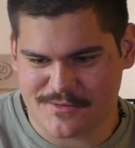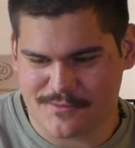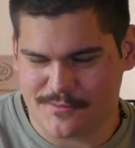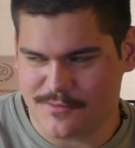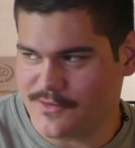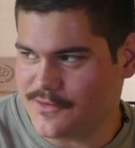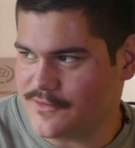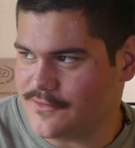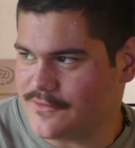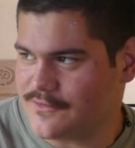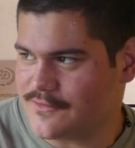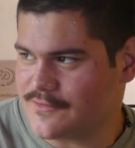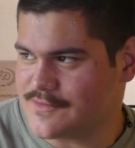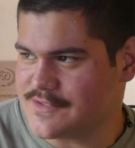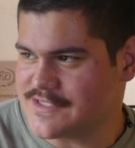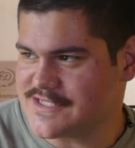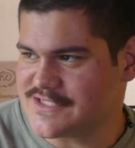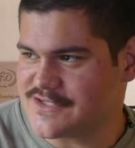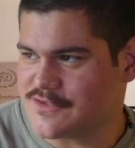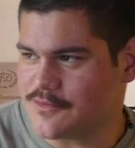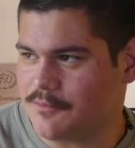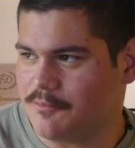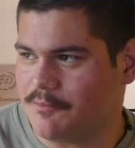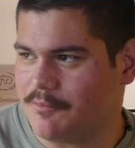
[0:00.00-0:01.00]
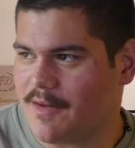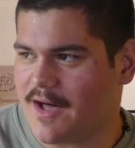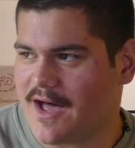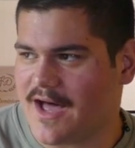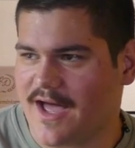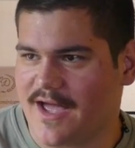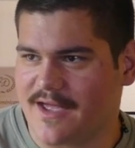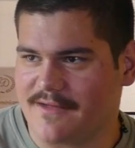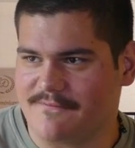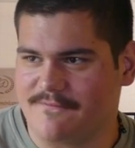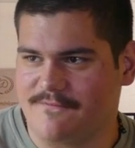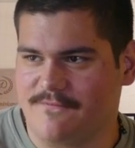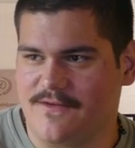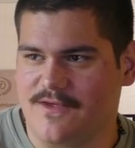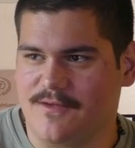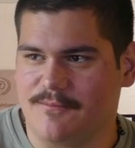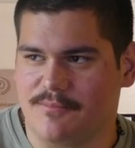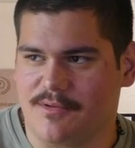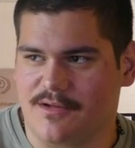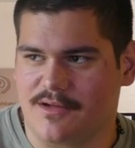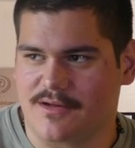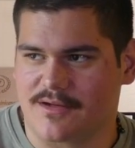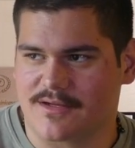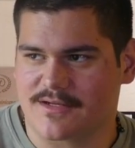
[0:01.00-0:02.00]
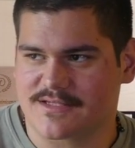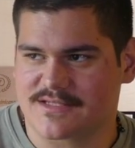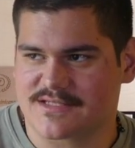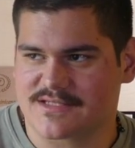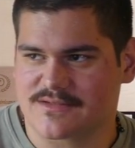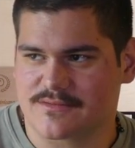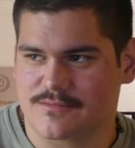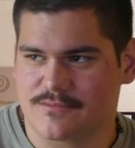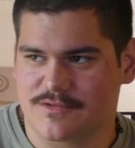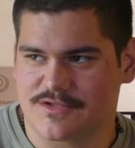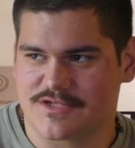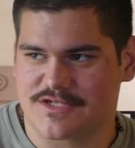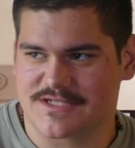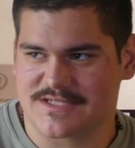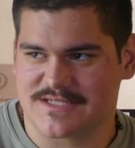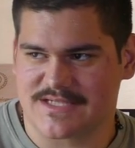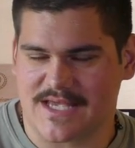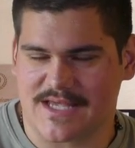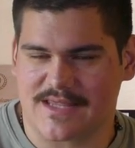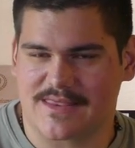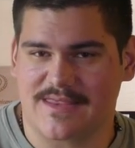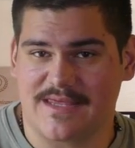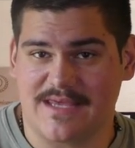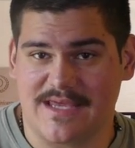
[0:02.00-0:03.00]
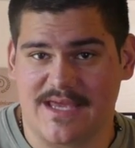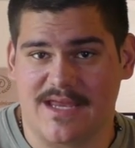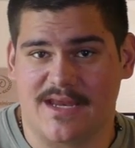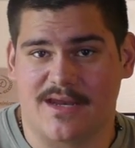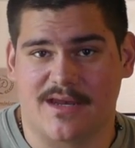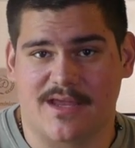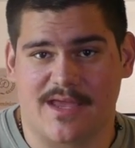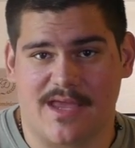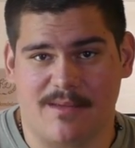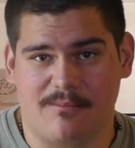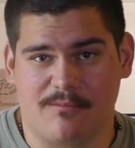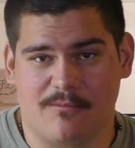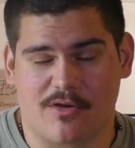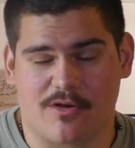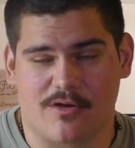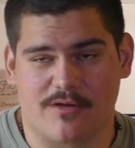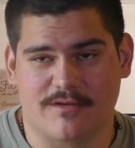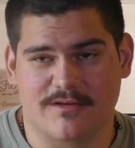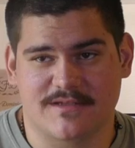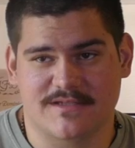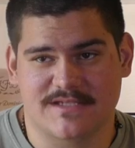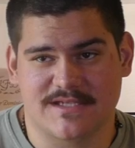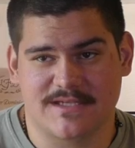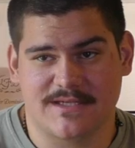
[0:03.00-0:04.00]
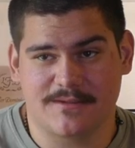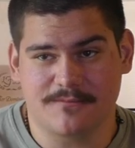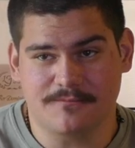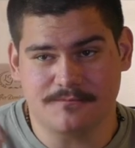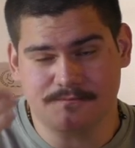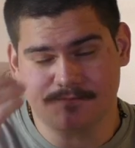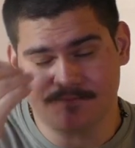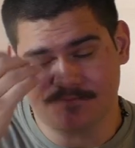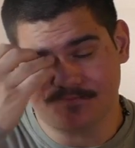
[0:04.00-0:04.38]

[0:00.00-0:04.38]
What you do is you buy V-Bucks, which is like the in-game currency.